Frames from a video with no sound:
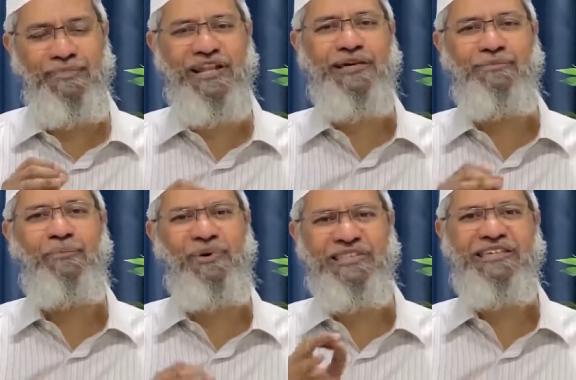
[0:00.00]
Brother
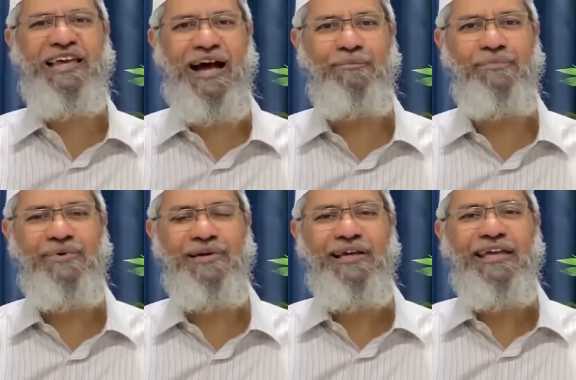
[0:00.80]
Muhammad
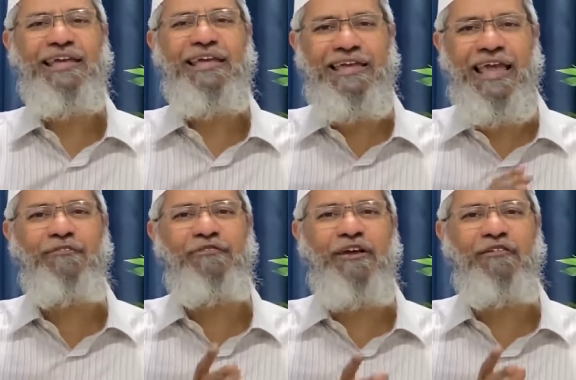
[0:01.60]
Hijab he
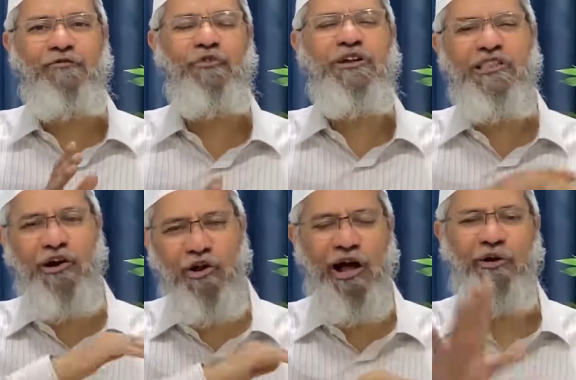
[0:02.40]
gave David Woods
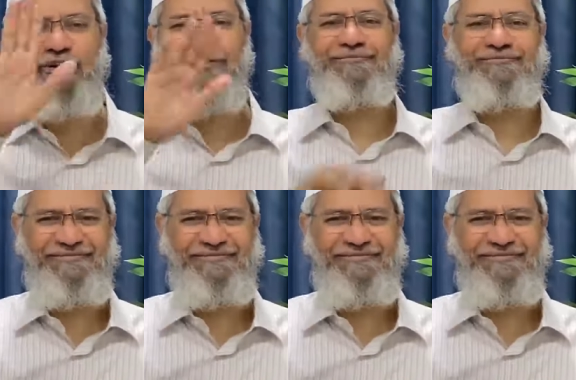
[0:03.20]
a knockout.